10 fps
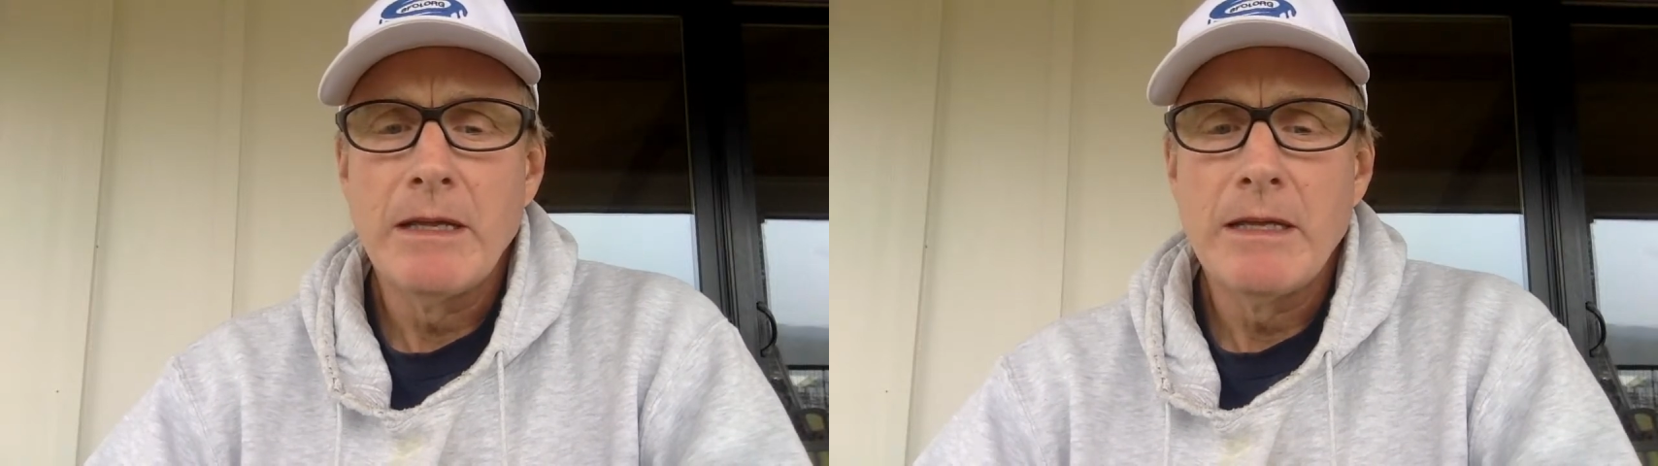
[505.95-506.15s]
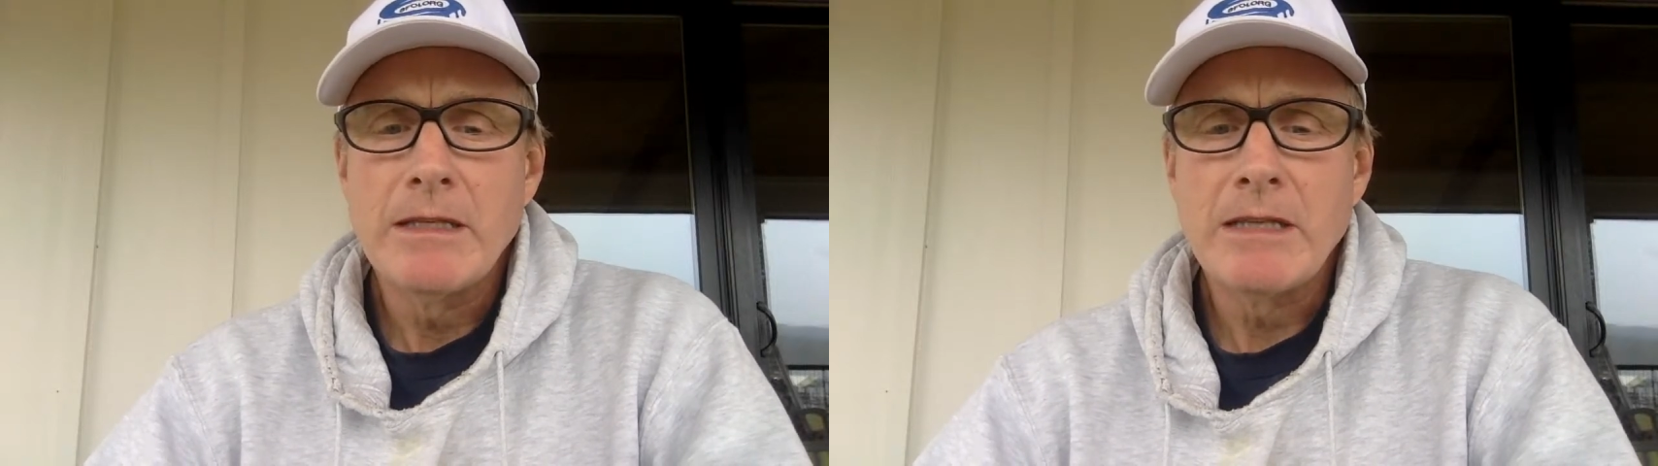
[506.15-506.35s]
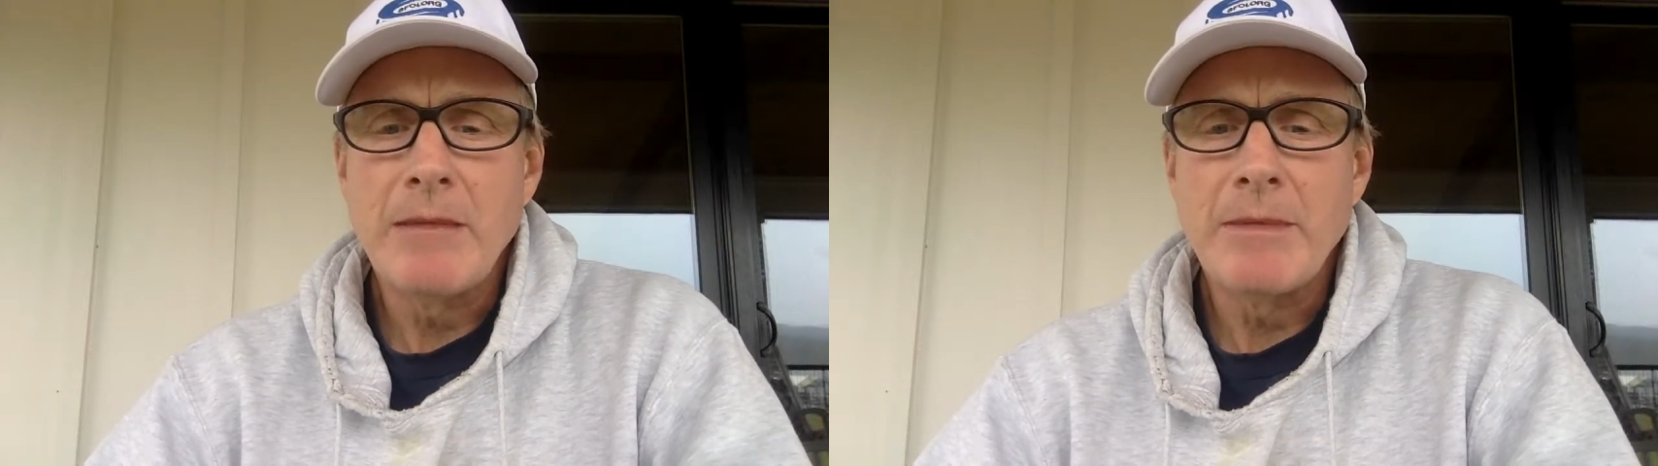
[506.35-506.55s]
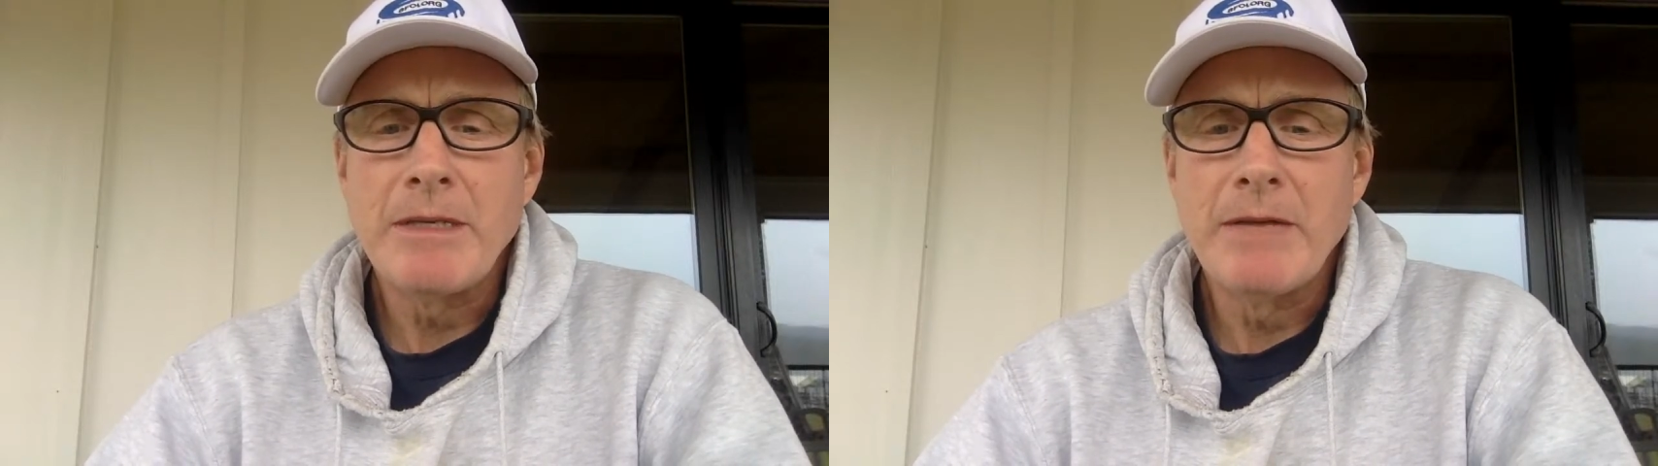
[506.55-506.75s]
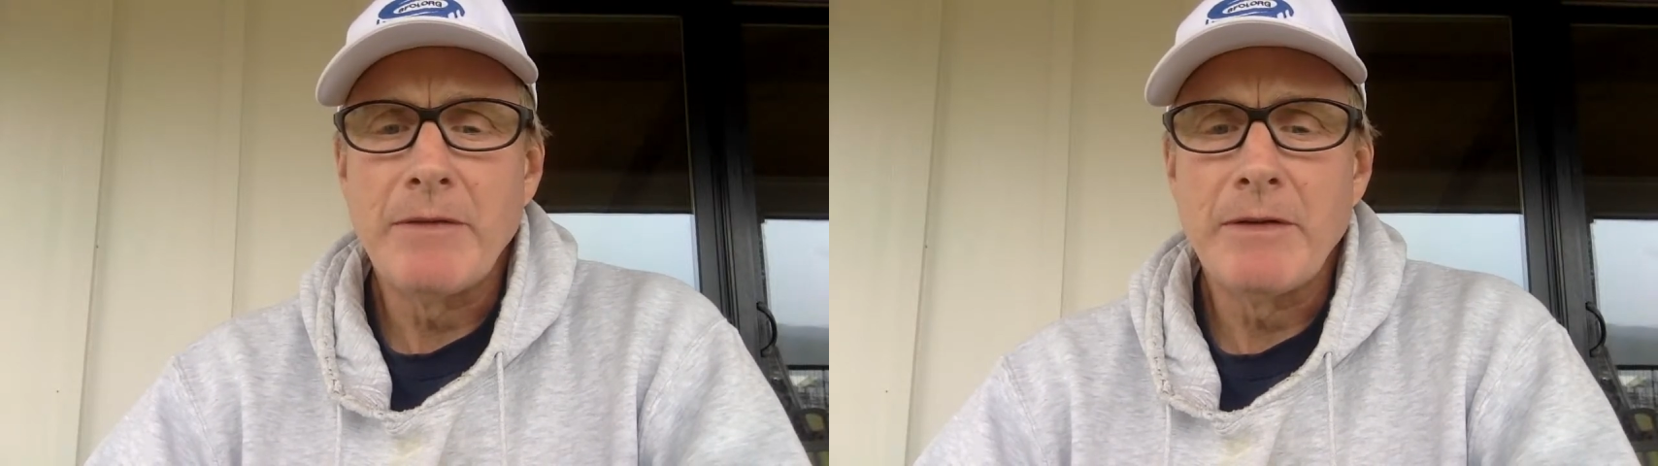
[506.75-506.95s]
same but
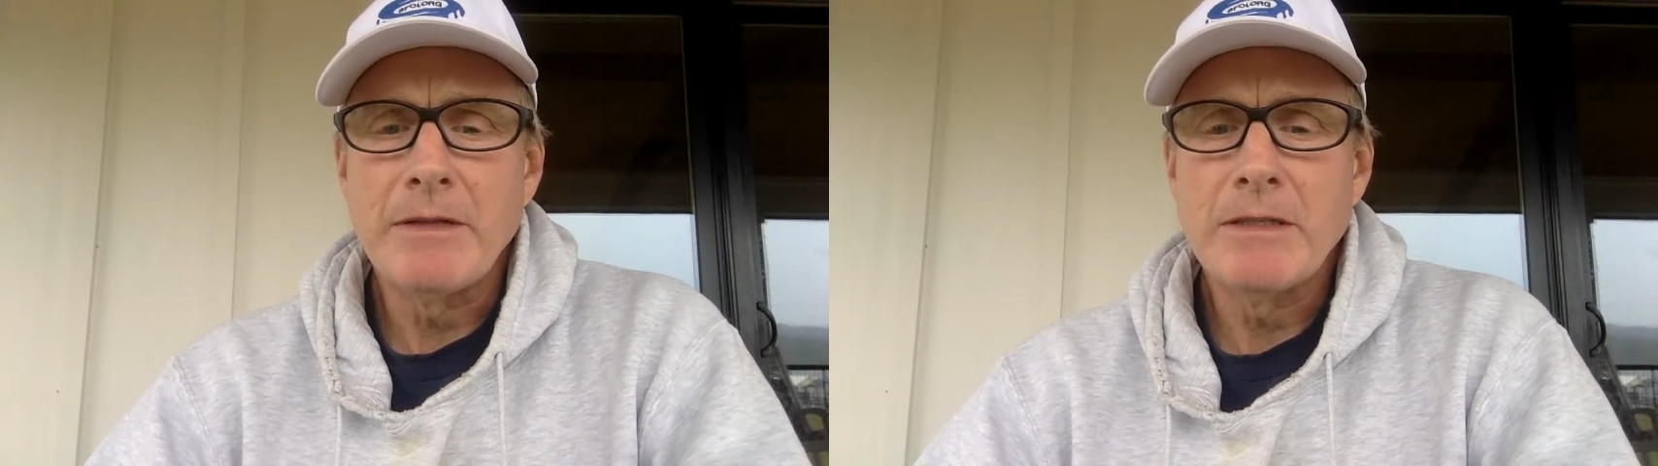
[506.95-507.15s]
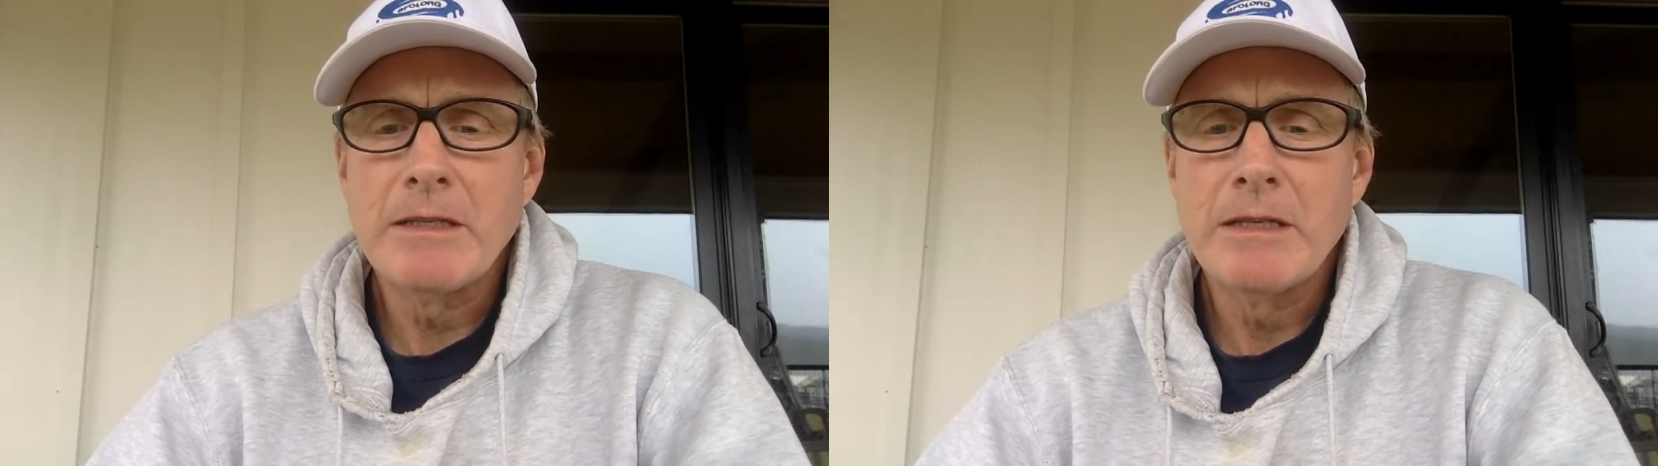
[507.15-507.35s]
different.